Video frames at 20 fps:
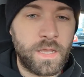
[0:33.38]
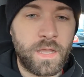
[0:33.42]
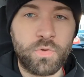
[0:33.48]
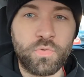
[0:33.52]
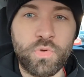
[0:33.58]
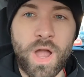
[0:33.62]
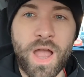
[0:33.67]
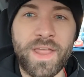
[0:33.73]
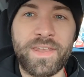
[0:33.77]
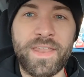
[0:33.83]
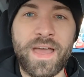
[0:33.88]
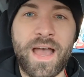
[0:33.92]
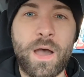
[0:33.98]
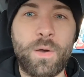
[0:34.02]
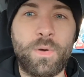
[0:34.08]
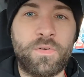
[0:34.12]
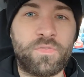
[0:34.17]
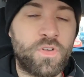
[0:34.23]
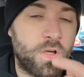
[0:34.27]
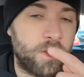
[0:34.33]
Right
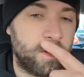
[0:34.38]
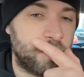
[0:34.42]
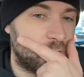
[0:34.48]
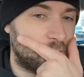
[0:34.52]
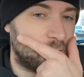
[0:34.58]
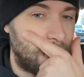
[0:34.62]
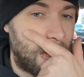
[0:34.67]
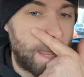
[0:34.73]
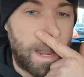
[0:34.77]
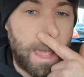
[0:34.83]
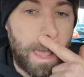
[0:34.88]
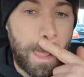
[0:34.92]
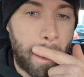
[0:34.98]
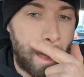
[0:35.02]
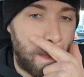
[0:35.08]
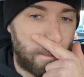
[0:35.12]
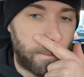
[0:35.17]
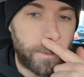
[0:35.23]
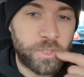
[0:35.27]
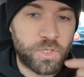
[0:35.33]
now I've got the scanner.
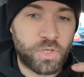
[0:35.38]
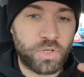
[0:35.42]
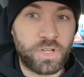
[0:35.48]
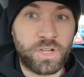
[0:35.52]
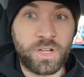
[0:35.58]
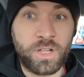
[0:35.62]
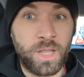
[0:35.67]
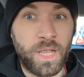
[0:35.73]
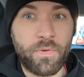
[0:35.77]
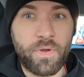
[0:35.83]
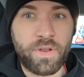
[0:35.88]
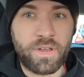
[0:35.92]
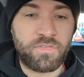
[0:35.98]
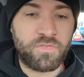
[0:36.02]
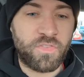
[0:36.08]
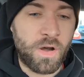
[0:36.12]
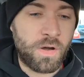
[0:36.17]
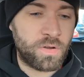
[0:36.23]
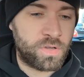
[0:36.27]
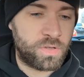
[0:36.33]
I'm just going to clear any
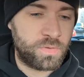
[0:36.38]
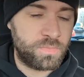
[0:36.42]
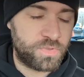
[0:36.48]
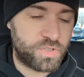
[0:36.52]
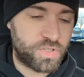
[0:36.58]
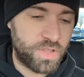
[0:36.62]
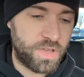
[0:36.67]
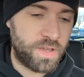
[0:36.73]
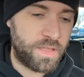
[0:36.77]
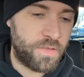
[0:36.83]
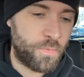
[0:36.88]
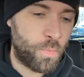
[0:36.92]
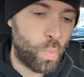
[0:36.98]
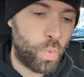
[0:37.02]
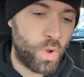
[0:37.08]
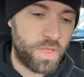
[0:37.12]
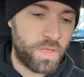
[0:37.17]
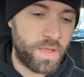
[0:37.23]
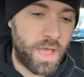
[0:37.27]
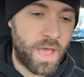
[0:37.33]
faults that
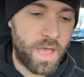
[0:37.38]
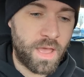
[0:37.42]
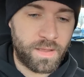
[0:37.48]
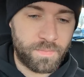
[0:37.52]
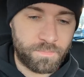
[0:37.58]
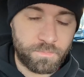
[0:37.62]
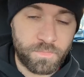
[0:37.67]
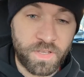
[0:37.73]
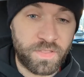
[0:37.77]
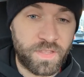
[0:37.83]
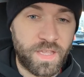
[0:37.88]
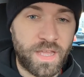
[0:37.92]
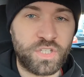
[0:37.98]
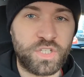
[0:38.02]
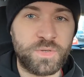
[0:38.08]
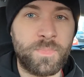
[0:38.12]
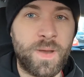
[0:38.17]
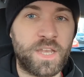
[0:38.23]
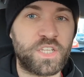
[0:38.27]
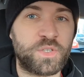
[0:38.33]
are in the
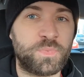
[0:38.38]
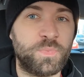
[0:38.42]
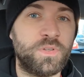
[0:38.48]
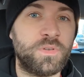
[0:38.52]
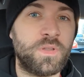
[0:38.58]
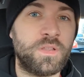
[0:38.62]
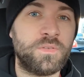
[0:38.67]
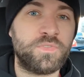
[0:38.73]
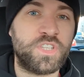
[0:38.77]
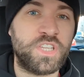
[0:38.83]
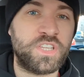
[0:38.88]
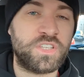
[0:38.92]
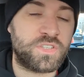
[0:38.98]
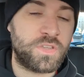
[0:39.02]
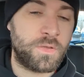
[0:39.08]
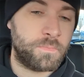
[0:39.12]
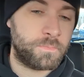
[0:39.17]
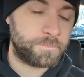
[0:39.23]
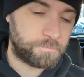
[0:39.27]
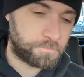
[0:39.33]
engine management
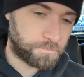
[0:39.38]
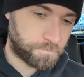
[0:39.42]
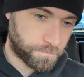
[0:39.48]
system,